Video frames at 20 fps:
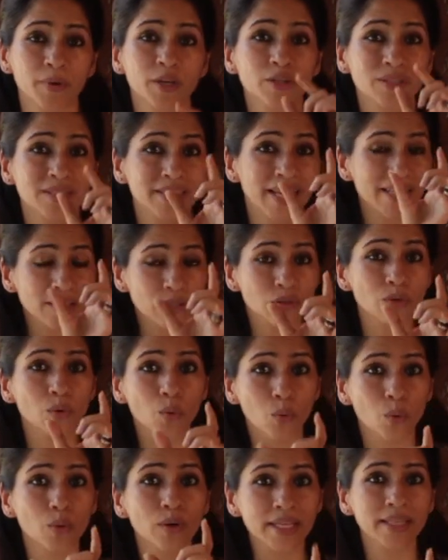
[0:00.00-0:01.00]
because that's the
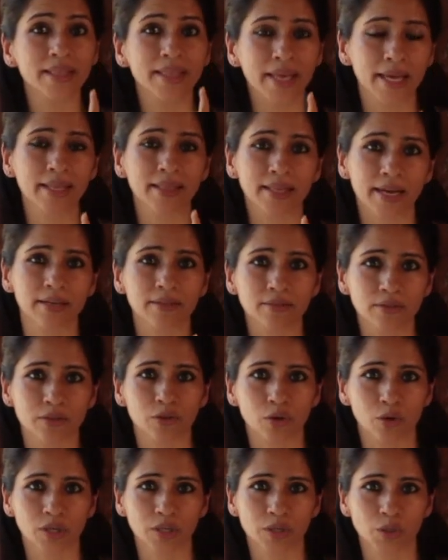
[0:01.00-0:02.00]
only thing that is in
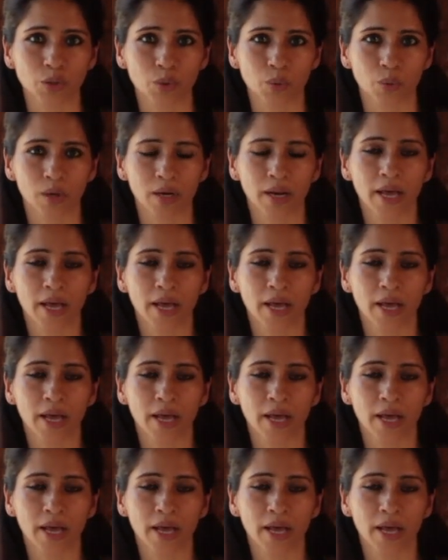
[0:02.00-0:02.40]
your control.